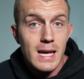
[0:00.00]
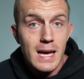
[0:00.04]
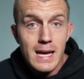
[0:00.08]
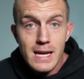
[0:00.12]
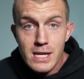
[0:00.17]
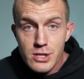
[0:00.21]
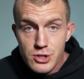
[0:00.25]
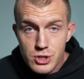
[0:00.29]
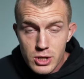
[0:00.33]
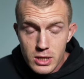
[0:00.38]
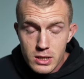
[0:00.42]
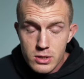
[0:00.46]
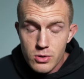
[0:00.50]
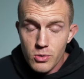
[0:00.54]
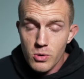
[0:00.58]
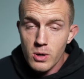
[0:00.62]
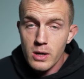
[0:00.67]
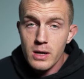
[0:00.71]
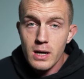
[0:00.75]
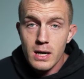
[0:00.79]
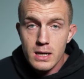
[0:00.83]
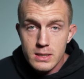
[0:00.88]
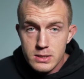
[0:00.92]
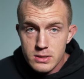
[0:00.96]
agent or
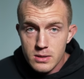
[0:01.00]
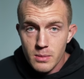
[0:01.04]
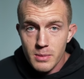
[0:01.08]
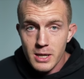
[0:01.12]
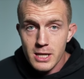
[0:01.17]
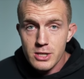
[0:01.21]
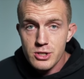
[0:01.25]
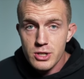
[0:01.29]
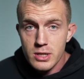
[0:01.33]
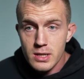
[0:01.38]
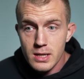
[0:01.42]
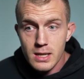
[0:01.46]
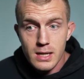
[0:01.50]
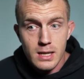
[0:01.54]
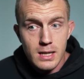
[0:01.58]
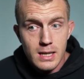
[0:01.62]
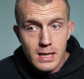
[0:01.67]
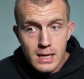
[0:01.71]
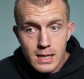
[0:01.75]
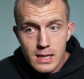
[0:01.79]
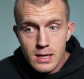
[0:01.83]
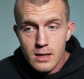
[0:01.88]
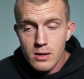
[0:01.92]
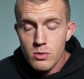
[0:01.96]
custom agent in
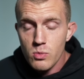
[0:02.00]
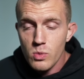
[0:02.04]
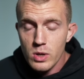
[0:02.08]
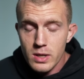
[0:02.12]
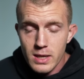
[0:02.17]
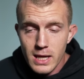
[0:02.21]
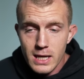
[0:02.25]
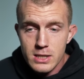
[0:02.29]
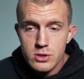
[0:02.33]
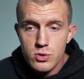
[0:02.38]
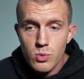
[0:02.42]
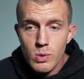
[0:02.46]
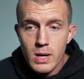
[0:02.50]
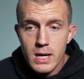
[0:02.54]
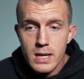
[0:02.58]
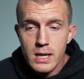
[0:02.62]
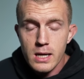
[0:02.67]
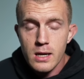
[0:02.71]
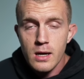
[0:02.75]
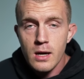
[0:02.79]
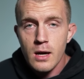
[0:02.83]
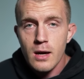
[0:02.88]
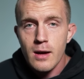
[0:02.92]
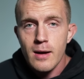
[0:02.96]
Eden, when that's
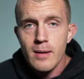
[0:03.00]
ready,